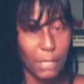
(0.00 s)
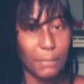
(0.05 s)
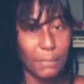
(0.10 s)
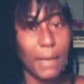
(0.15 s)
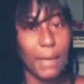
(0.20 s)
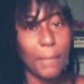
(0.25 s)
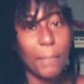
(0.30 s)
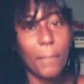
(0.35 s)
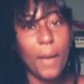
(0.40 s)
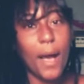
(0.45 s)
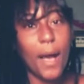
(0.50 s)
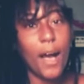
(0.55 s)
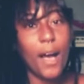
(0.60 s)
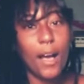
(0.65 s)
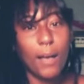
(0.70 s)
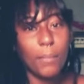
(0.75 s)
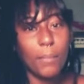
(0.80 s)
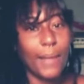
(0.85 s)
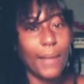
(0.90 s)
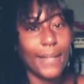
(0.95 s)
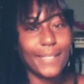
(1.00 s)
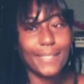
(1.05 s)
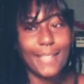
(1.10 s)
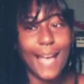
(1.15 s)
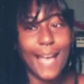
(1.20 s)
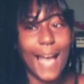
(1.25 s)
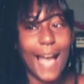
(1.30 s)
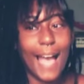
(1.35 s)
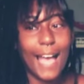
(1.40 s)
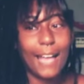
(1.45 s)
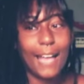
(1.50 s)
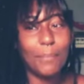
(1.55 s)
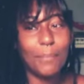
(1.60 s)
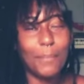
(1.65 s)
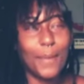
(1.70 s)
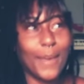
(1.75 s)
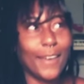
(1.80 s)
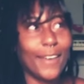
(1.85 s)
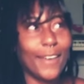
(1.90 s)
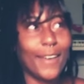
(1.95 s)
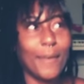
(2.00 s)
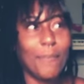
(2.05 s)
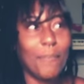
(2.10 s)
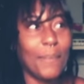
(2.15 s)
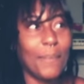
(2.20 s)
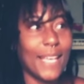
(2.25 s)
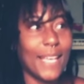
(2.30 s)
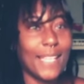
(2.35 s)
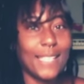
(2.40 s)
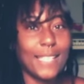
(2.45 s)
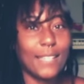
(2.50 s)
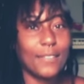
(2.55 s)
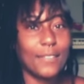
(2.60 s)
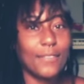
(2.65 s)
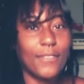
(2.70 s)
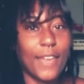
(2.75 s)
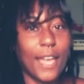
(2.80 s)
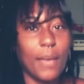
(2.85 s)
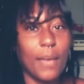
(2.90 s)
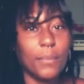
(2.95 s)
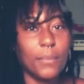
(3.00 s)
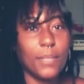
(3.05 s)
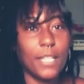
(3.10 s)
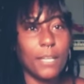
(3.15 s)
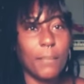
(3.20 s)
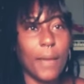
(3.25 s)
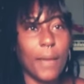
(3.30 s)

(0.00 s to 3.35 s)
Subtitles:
my mom, my dad, my amazing family,